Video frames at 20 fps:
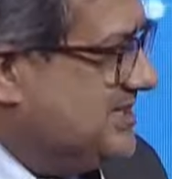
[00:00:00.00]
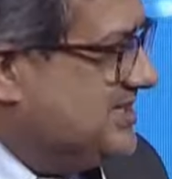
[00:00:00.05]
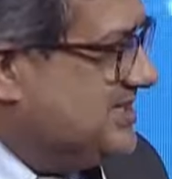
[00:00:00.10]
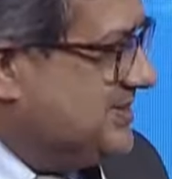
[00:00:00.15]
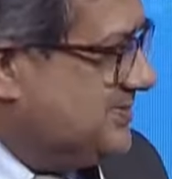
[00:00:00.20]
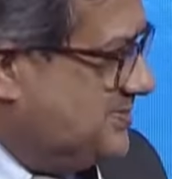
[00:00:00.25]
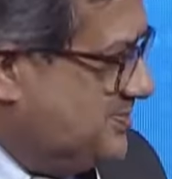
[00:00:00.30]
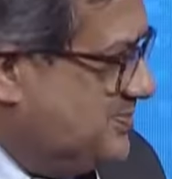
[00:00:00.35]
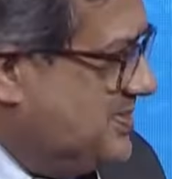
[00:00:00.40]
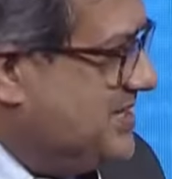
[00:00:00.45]
in,
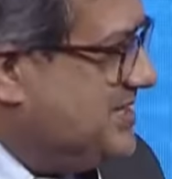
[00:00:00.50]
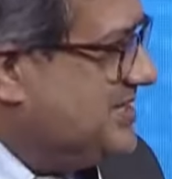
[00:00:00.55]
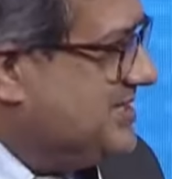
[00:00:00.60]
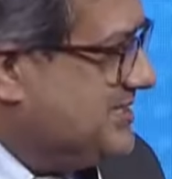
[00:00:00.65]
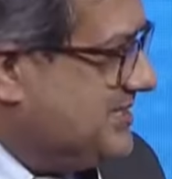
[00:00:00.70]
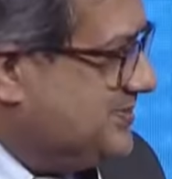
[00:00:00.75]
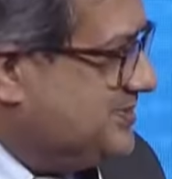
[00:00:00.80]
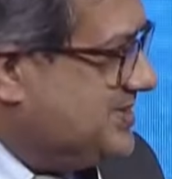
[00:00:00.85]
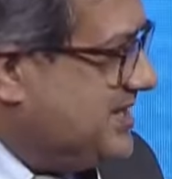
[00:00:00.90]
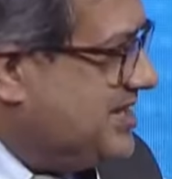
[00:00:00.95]
made in
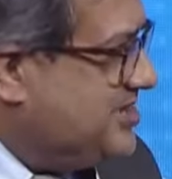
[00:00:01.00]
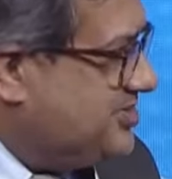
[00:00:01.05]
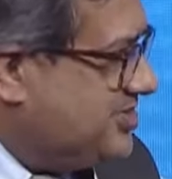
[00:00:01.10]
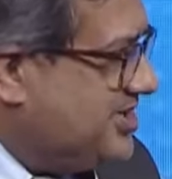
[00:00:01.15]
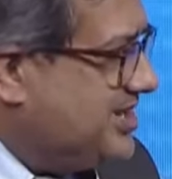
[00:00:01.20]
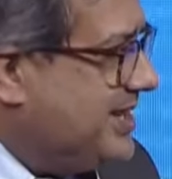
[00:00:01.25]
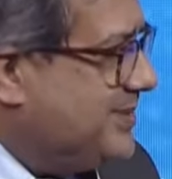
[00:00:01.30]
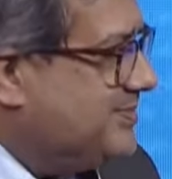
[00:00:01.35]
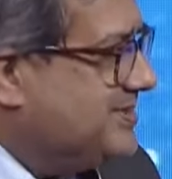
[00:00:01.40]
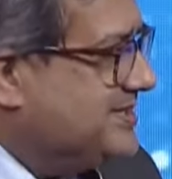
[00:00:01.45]

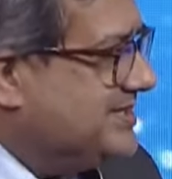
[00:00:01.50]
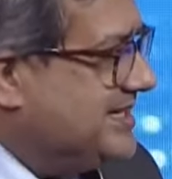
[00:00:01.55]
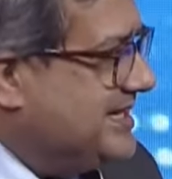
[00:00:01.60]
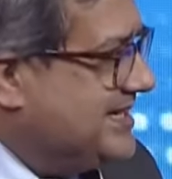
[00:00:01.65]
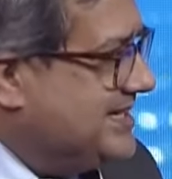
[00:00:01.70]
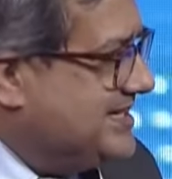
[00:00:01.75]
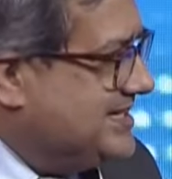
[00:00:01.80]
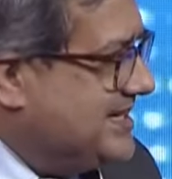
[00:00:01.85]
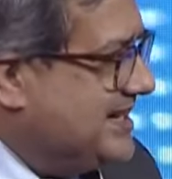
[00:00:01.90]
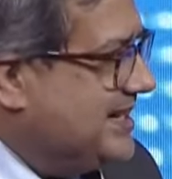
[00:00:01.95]
substantial numbers in
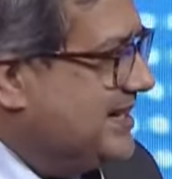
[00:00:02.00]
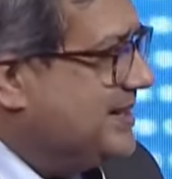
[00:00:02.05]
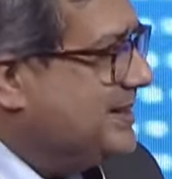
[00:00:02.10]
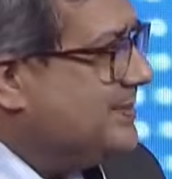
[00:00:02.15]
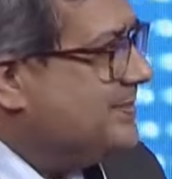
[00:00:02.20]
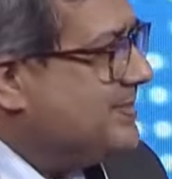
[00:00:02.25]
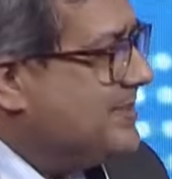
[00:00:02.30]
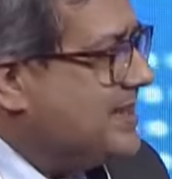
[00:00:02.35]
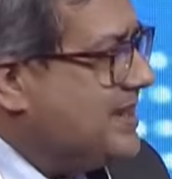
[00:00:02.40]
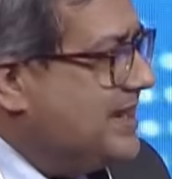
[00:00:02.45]
India,
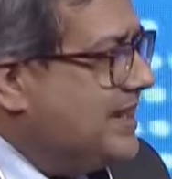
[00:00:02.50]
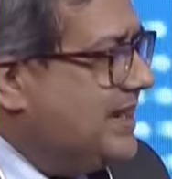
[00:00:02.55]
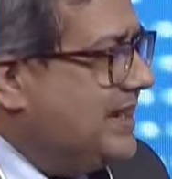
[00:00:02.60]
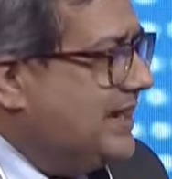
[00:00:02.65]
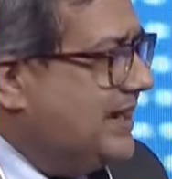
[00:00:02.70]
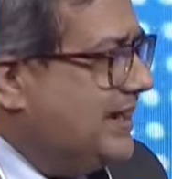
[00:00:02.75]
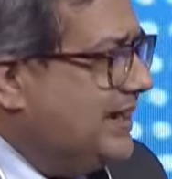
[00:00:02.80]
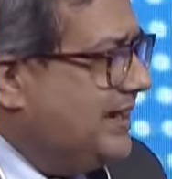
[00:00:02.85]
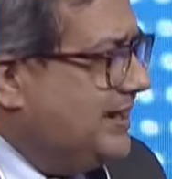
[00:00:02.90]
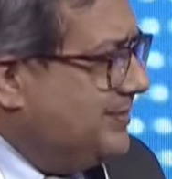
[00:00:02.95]

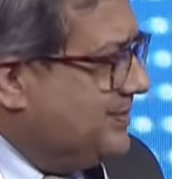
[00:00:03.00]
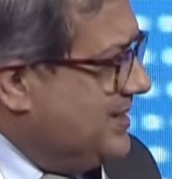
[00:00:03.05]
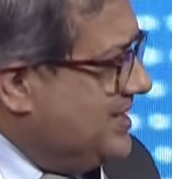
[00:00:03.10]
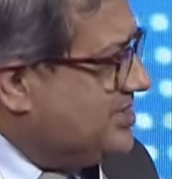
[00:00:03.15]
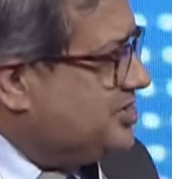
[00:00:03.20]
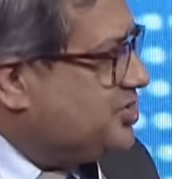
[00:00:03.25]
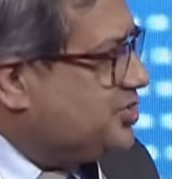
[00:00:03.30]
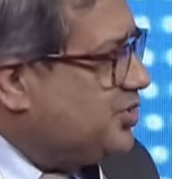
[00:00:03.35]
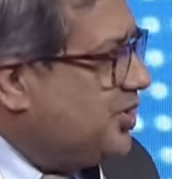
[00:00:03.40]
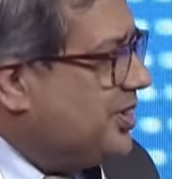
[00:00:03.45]
uh,
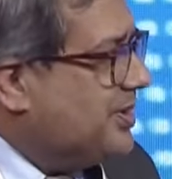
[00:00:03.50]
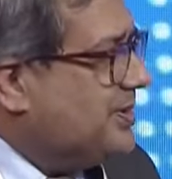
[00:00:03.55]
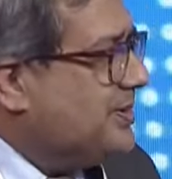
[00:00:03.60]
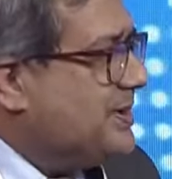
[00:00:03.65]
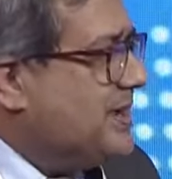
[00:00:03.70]
and so on.